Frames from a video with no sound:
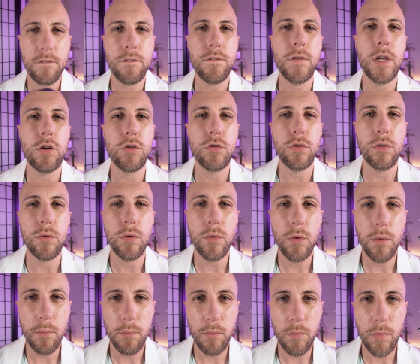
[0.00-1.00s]
facial
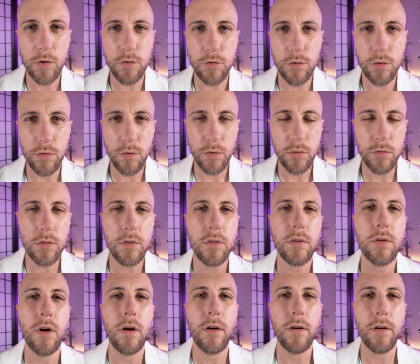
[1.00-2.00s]
muscles.
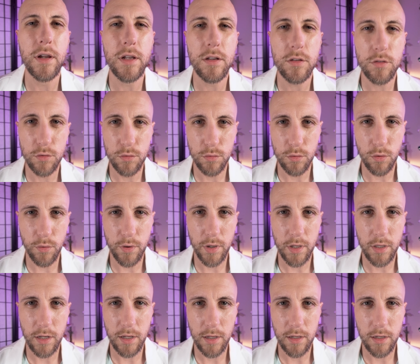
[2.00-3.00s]
All right. So go
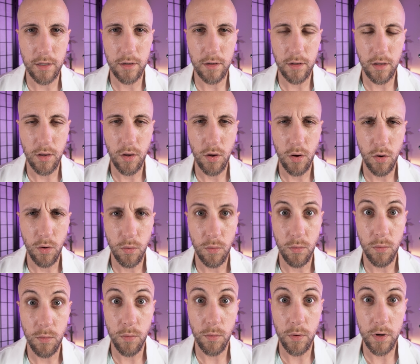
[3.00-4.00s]
ahead and
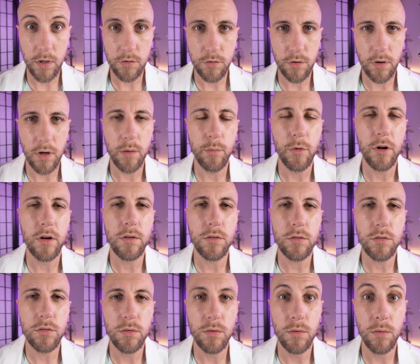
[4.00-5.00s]
raise your
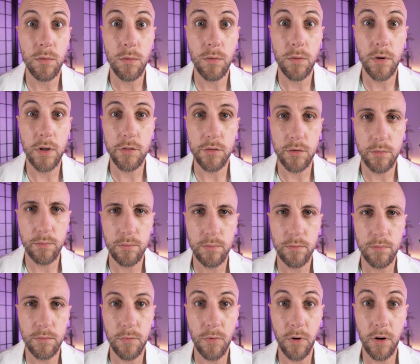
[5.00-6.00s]
eyebrows. Raise them.
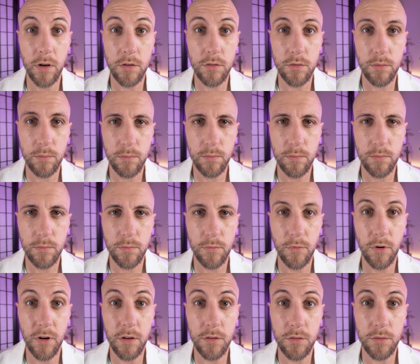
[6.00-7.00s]
Raise them.
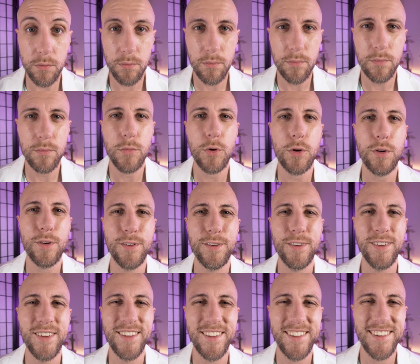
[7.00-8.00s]
Raise them. Good.
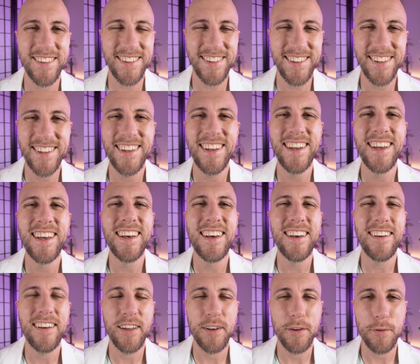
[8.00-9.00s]

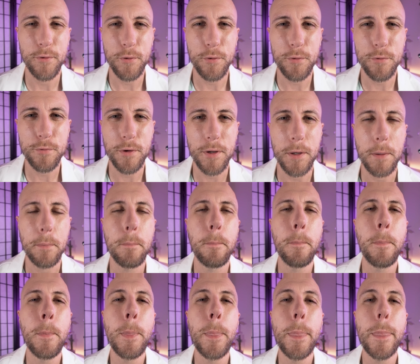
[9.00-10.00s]
I know, a little funny.
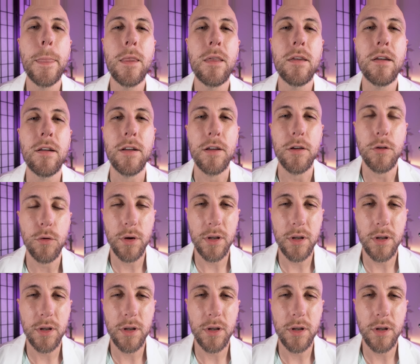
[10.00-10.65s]
All right. Go